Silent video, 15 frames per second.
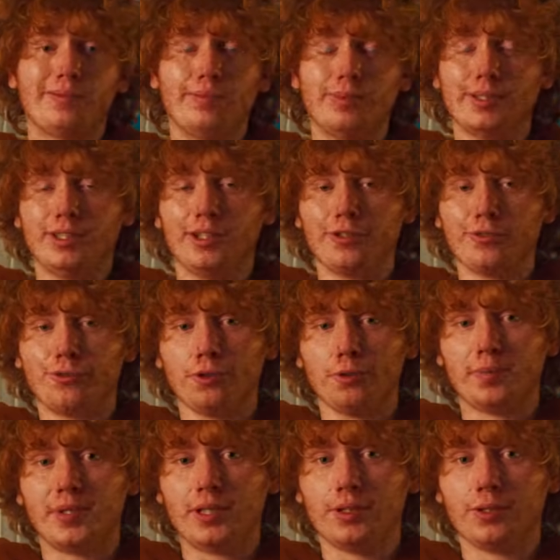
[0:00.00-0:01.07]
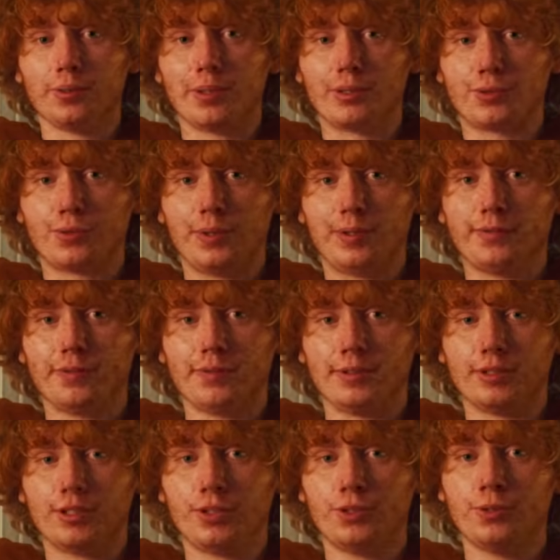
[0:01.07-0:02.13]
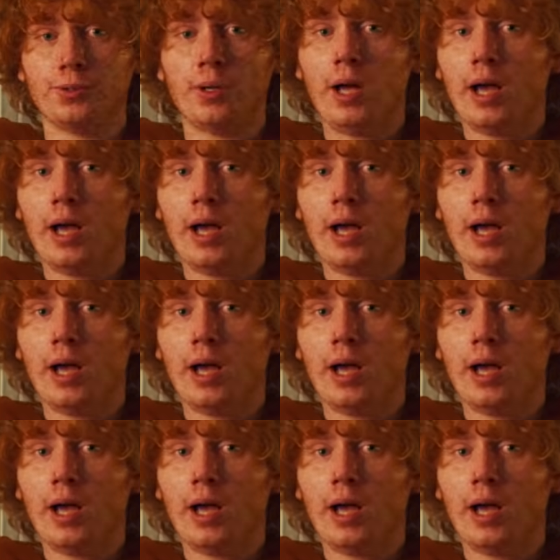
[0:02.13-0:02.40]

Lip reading: would therefore be around 12'2".